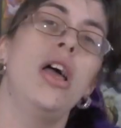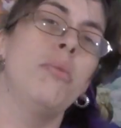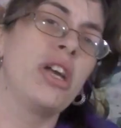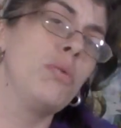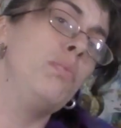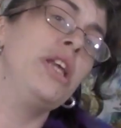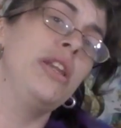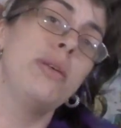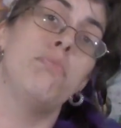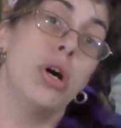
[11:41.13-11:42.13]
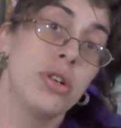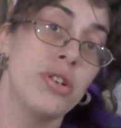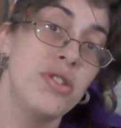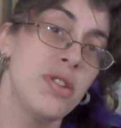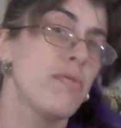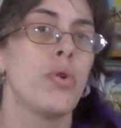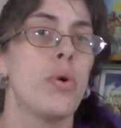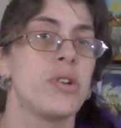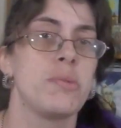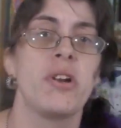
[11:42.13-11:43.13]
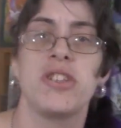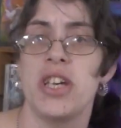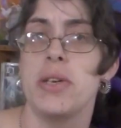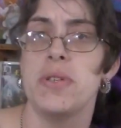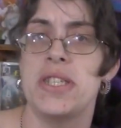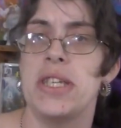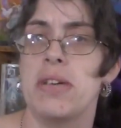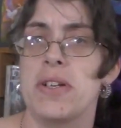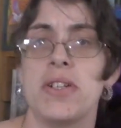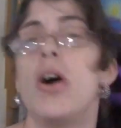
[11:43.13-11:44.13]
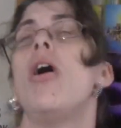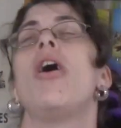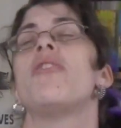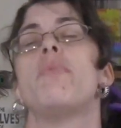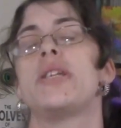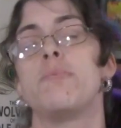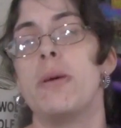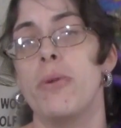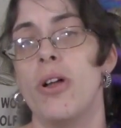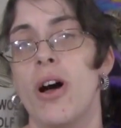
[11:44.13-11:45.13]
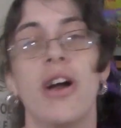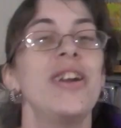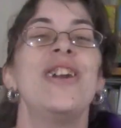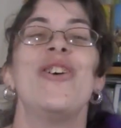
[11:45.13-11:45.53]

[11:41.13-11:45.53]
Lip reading: I completely bonkers? Of course, but I'll tell you a secret. All the best people are.